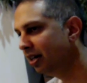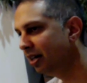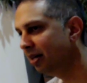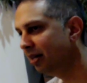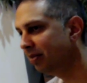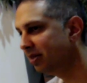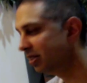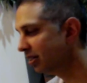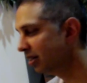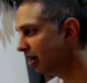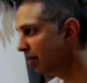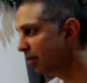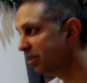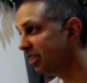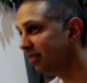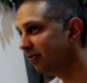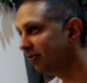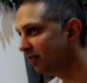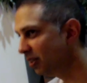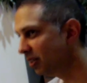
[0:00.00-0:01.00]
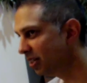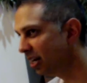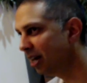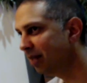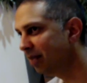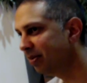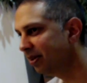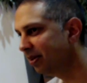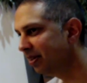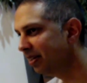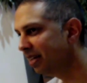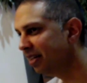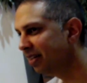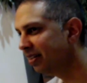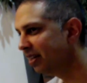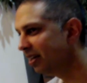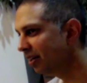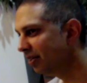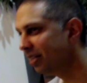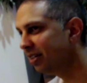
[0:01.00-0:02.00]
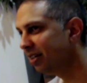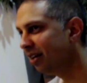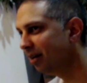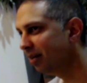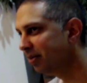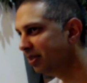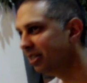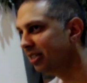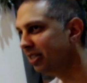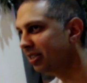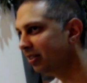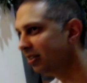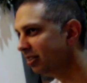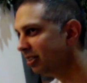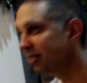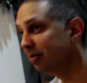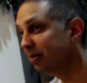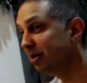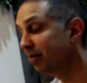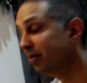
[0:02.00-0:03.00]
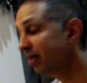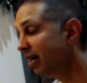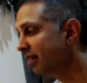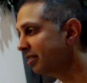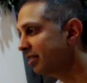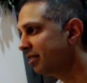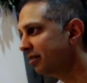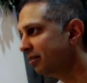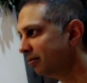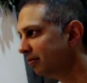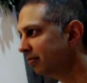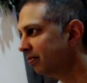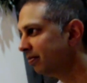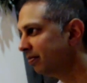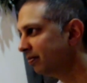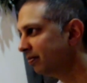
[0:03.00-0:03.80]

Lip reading: it's the competition for time and healthy competition just to be the best.